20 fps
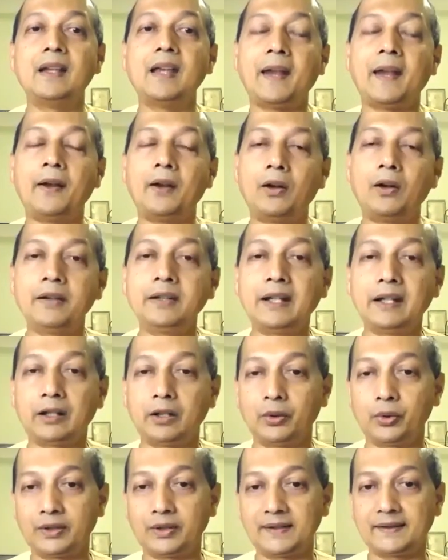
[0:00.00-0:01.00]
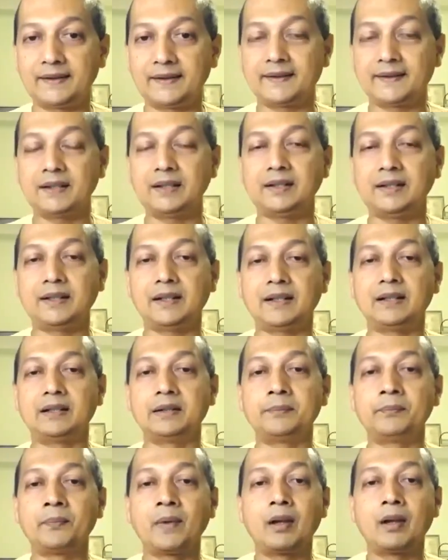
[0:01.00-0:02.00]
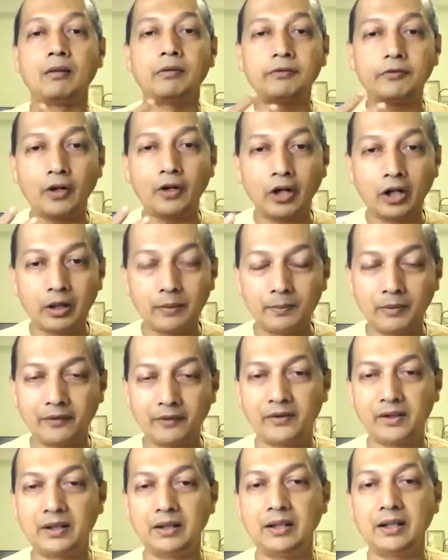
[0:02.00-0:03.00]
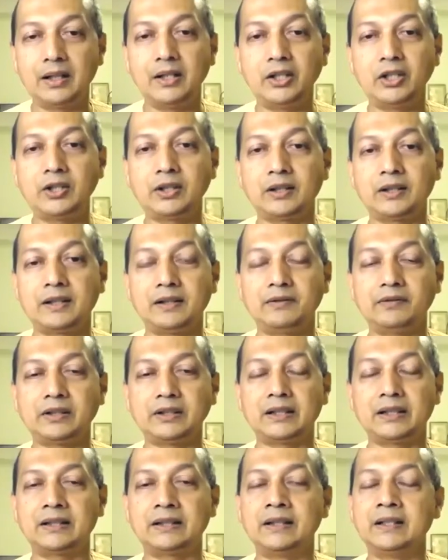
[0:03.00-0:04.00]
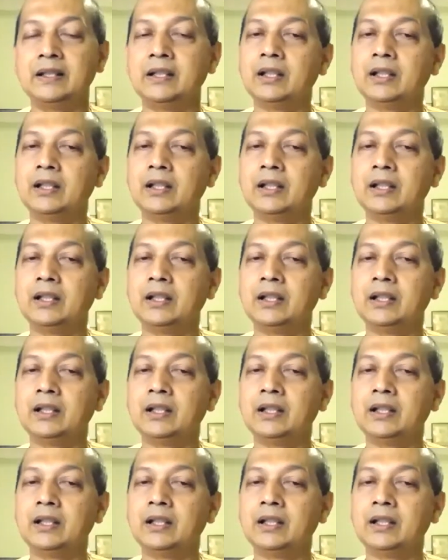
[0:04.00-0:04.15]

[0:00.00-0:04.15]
And on that lotus is seated the form of the Ishta Devata,